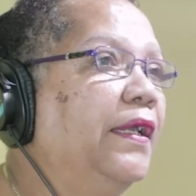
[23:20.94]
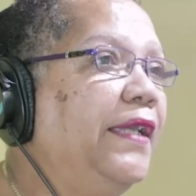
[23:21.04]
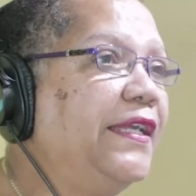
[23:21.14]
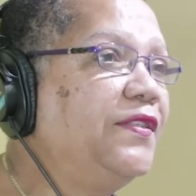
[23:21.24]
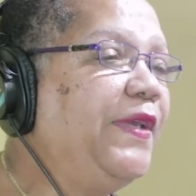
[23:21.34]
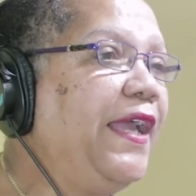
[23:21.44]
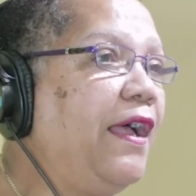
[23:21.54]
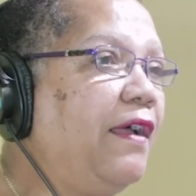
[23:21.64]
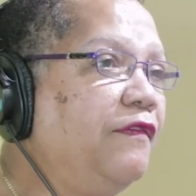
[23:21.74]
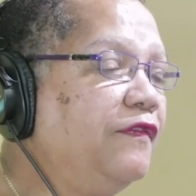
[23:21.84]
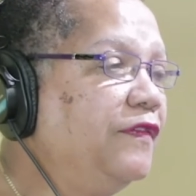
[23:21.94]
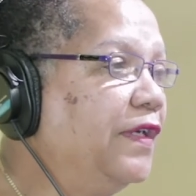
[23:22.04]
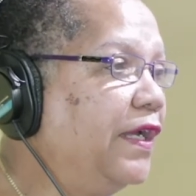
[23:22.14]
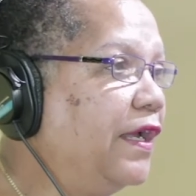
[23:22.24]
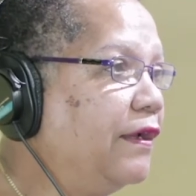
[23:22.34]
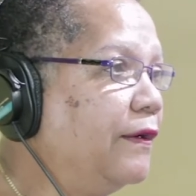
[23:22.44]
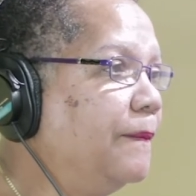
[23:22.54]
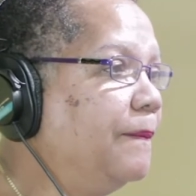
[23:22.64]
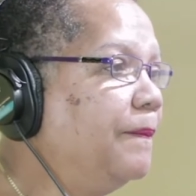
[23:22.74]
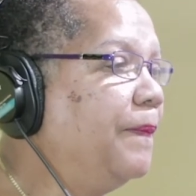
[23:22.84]
Yes, we have.
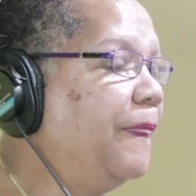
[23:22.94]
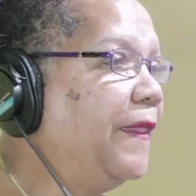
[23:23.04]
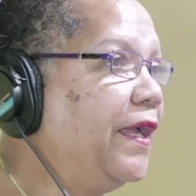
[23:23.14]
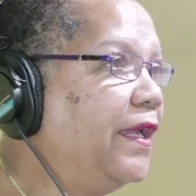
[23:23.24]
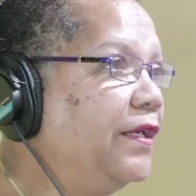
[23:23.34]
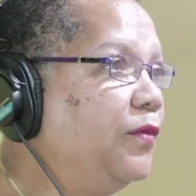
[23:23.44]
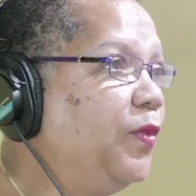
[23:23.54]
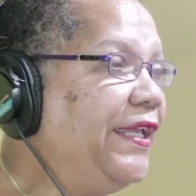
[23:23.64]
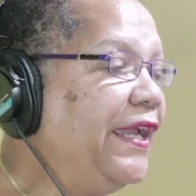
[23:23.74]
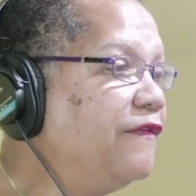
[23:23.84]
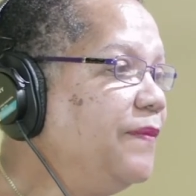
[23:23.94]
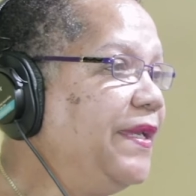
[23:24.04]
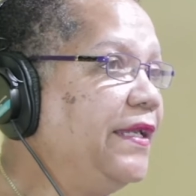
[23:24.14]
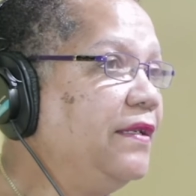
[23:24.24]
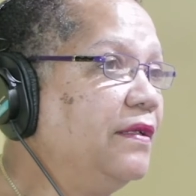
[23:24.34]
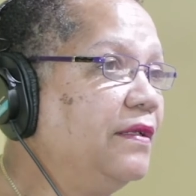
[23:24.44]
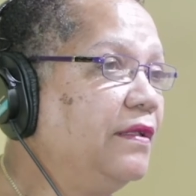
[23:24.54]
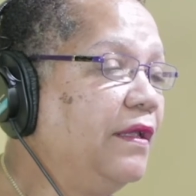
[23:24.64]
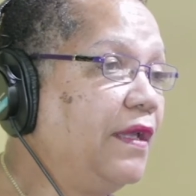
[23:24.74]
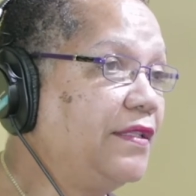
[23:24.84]
And we have made,
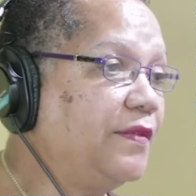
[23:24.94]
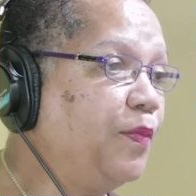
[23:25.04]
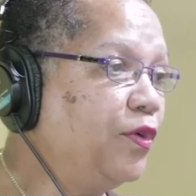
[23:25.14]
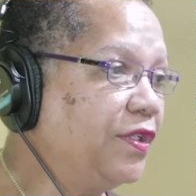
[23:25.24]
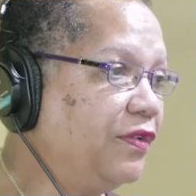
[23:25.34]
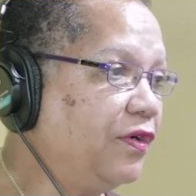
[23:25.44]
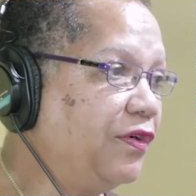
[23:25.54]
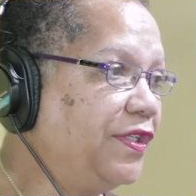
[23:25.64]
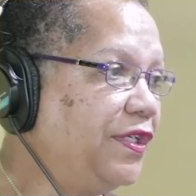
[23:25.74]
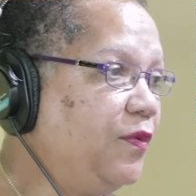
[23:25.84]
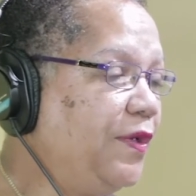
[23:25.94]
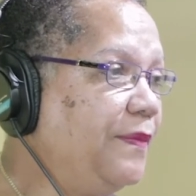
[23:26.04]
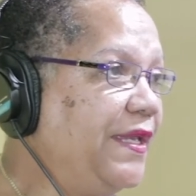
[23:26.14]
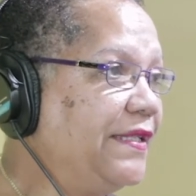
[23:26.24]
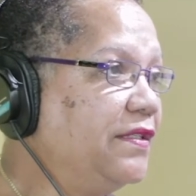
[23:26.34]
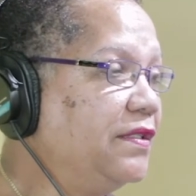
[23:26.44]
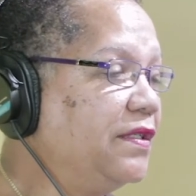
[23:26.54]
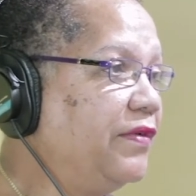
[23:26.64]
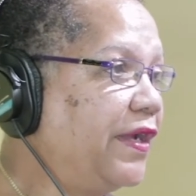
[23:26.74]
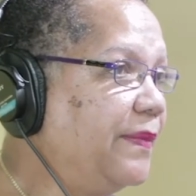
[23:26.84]
as Port Authority, we made
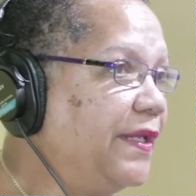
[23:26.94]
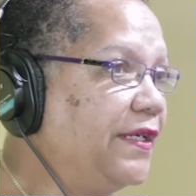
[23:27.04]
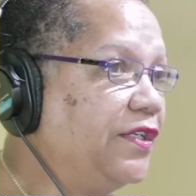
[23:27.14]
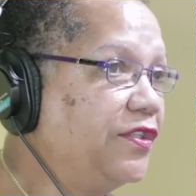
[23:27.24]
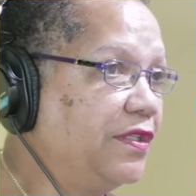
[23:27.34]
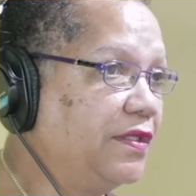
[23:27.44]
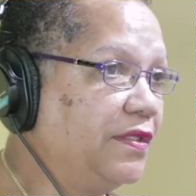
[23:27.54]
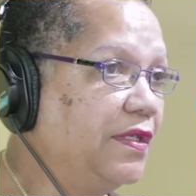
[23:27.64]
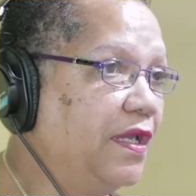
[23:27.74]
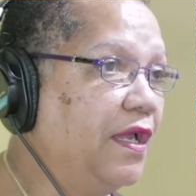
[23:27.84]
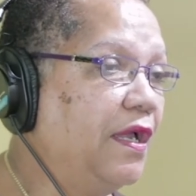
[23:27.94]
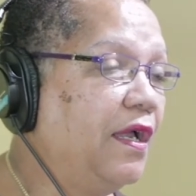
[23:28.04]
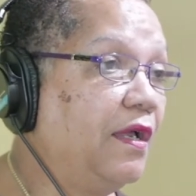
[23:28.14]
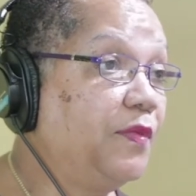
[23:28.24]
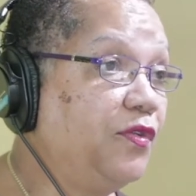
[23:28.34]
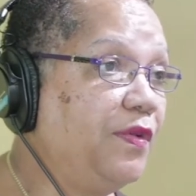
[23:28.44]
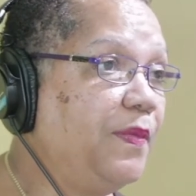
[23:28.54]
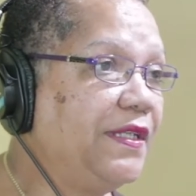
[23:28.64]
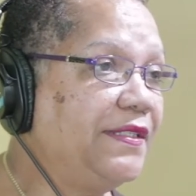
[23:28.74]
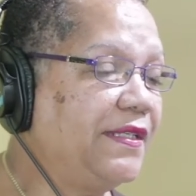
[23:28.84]
certain recommendations to the
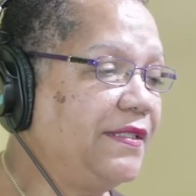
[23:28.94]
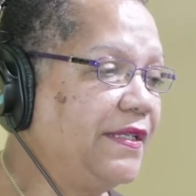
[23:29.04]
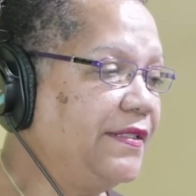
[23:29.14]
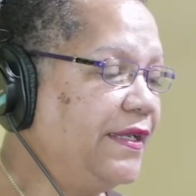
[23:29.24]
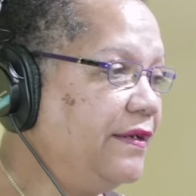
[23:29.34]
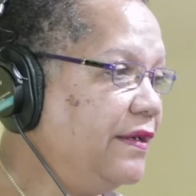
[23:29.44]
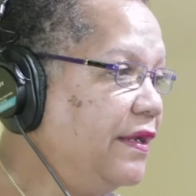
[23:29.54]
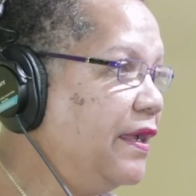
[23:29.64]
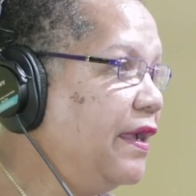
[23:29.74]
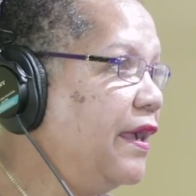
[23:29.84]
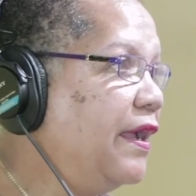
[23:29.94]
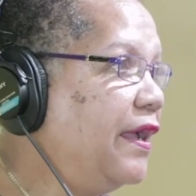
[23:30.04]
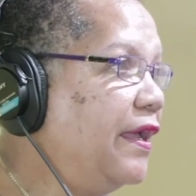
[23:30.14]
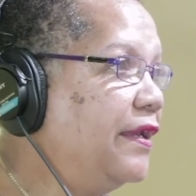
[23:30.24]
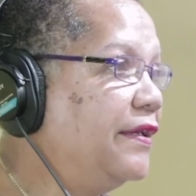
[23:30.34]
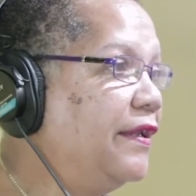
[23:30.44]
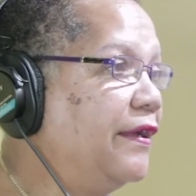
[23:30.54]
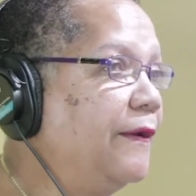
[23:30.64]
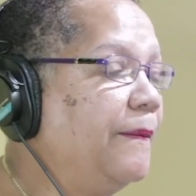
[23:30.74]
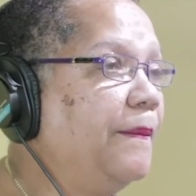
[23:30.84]
minister, as mm-hmm. I said.
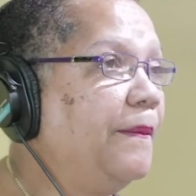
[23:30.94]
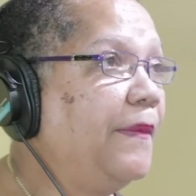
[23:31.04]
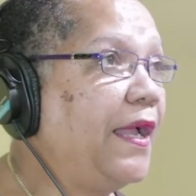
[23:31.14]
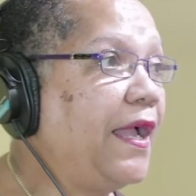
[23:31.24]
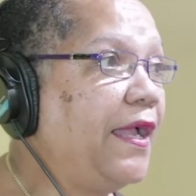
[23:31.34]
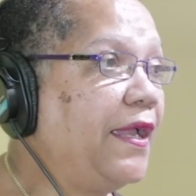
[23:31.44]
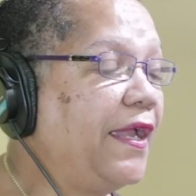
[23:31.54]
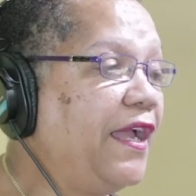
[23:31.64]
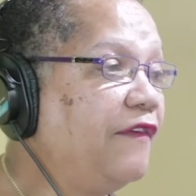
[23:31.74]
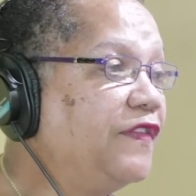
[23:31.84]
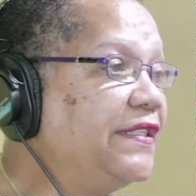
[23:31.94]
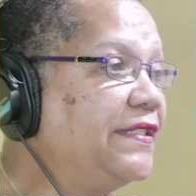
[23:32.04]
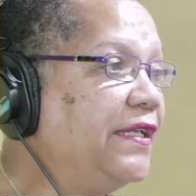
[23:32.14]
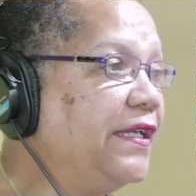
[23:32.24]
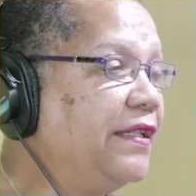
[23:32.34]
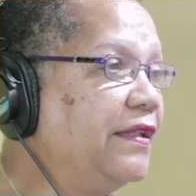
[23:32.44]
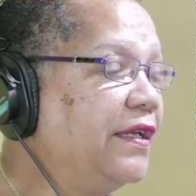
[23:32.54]
And I have to say mm-hmm.